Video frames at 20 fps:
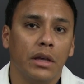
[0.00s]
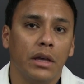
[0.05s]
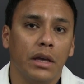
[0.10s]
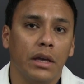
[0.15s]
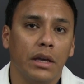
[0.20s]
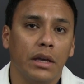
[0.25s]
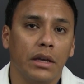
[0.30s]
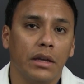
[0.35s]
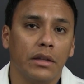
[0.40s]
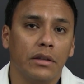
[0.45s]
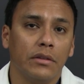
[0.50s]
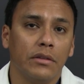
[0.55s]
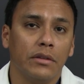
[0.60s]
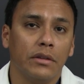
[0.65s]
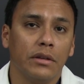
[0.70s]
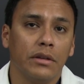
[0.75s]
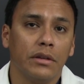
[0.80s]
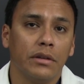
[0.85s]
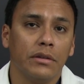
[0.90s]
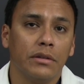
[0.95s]
and
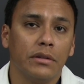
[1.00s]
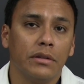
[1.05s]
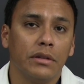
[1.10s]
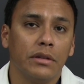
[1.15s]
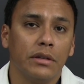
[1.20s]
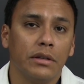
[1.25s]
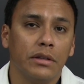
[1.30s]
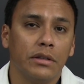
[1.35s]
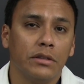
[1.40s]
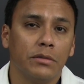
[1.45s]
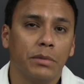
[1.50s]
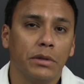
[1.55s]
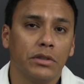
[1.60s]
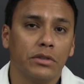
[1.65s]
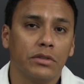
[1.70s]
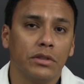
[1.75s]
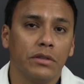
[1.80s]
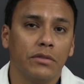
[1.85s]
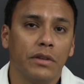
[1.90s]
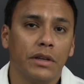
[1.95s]

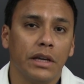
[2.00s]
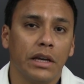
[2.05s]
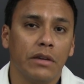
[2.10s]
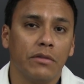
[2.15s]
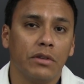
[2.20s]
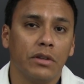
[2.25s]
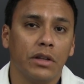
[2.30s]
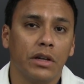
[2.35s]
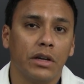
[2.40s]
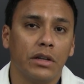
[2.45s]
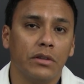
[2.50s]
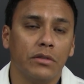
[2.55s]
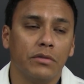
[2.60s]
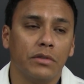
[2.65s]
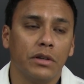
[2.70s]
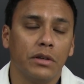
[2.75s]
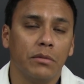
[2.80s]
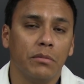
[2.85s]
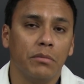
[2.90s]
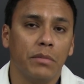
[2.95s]
especially if they have a lot
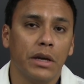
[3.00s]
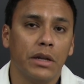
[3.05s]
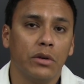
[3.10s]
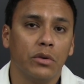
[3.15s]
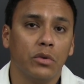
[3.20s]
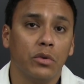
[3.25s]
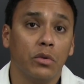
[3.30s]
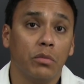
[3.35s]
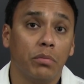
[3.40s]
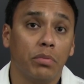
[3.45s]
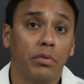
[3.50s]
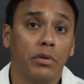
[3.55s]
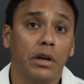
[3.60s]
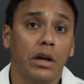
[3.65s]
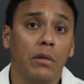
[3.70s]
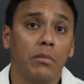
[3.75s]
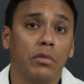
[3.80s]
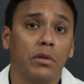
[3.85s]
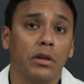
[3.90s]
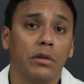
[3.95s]
of medical
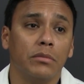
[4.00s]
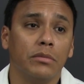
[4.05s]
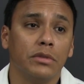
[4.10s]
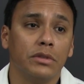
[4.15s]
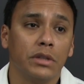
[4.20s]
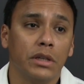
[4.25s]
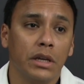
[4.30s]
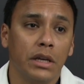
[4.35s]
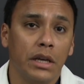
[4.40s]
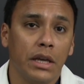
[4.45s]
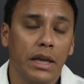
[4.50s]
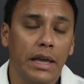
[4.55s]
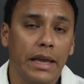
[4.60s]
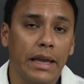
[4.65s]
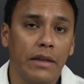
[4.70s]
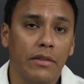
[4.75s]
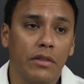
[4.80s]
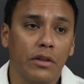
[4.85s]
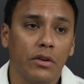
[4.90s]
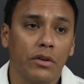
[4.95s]
problems
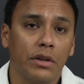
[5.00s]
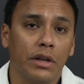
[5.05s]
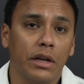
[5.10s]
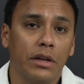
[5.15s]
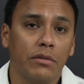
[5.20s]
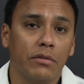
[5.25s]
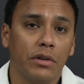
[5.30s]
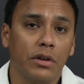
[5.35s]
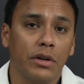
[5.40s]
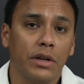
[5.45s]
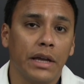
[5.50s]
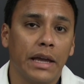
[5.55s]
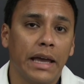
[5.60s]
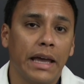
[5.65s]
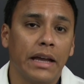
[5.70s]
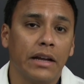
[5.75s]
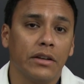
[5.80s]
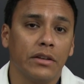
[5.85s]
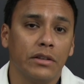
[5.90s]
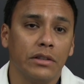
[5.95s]
and they're not very
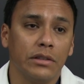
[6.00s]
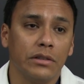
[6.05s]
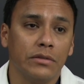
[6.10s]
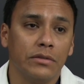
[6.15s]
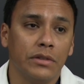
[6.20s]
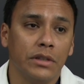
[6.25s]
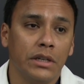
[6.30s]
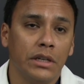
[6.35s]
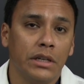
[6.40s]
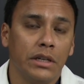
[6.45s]
active.